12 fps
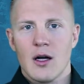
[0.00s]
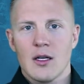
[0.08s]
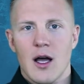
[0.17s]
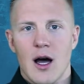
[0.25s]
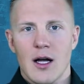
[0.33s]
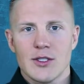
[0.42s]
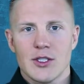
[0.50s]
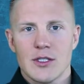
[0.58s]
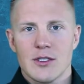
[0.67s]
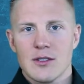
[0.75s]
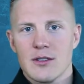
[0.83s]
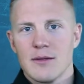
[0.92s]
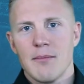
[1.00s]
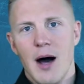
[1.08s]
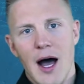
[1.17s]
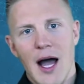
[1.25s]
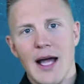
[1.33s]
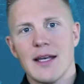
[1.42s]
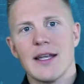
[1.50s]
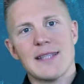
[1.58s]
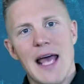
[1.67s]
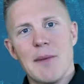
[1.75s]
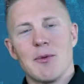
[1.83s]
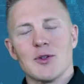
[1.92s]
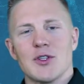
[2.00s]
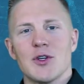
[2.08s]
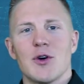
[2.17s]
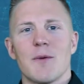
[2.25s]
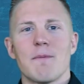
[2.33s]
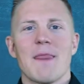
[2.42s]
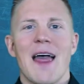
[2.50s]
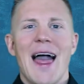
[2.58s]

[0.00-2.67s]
unconscious mind is able to,